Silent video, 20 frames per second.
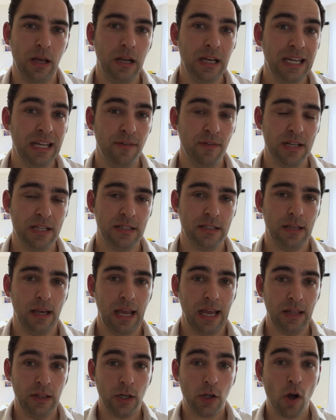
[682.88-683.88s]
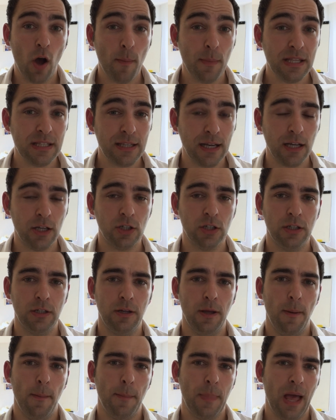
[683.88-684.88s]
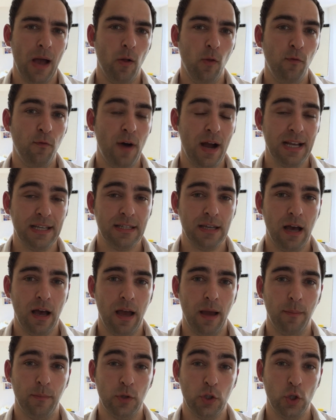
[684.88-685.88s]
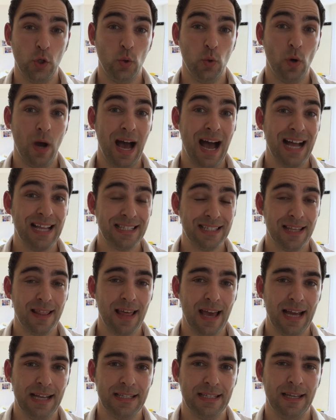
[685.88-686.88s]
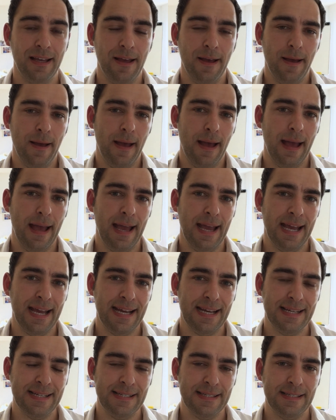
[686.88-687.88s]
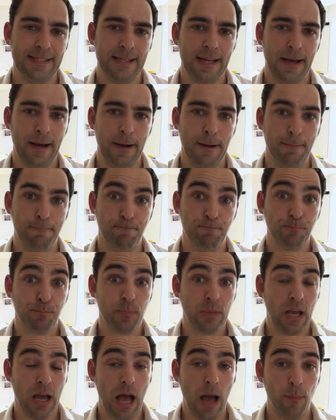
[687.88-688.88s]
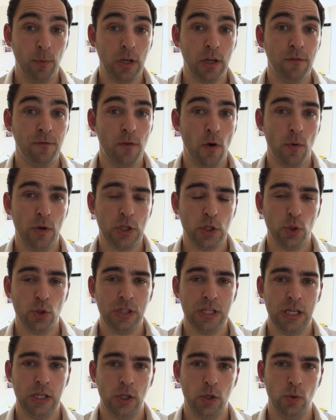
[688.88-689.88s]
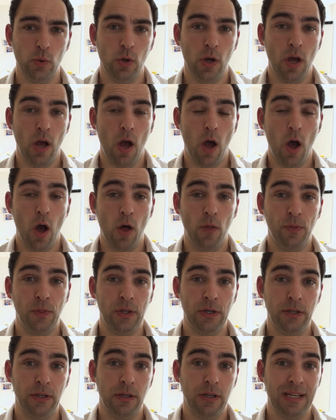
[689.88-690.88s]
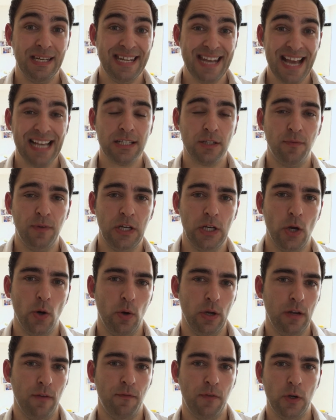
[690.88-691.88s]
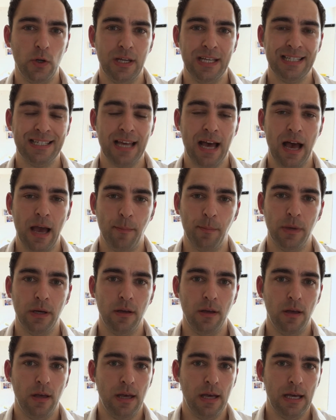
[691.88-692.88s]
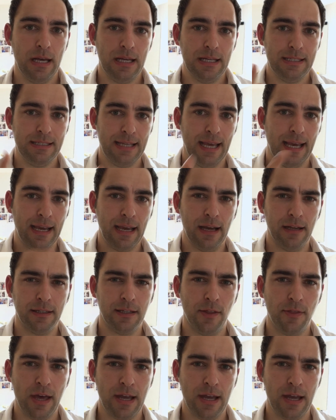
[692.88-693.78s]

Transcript: leave it in the comment section. I will find time to answer that. And I'm looking forward to seeing you on the next video in a few days' time. Take care until